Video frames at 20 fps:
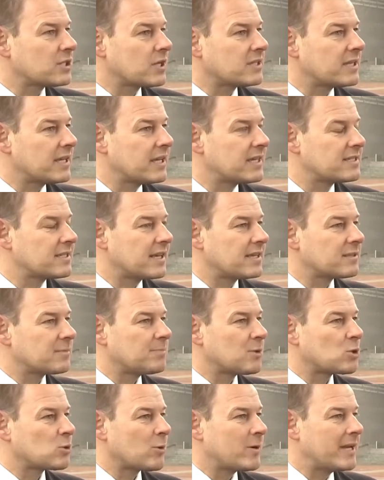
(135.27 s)
Does it
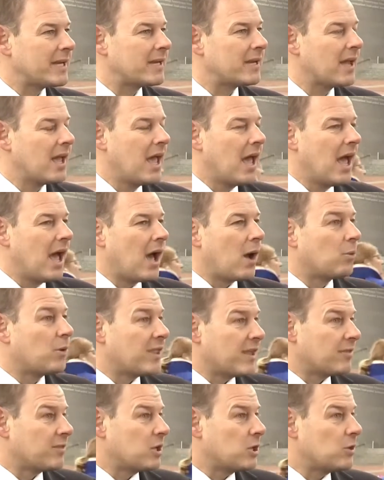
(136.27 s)
exist
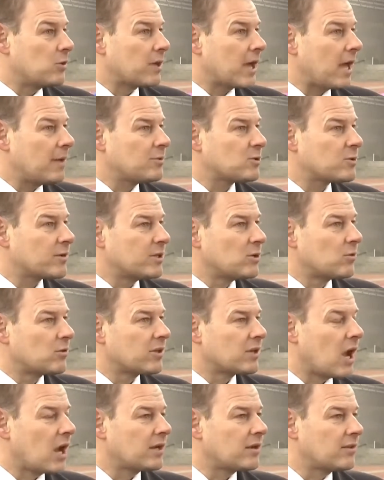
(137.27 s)
within the UK, between
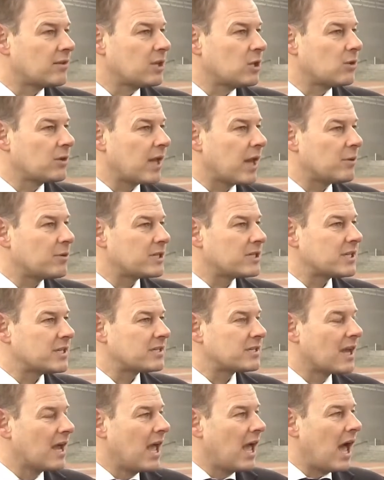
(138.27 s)
Northern Ireland and the UK, which
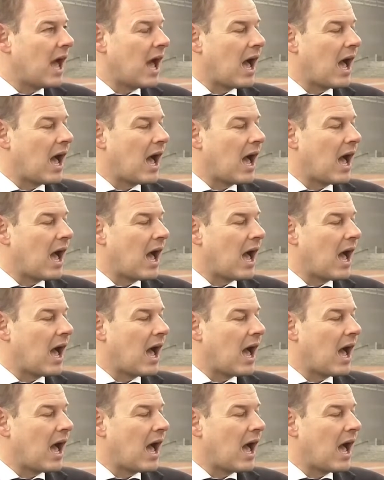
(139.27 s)
is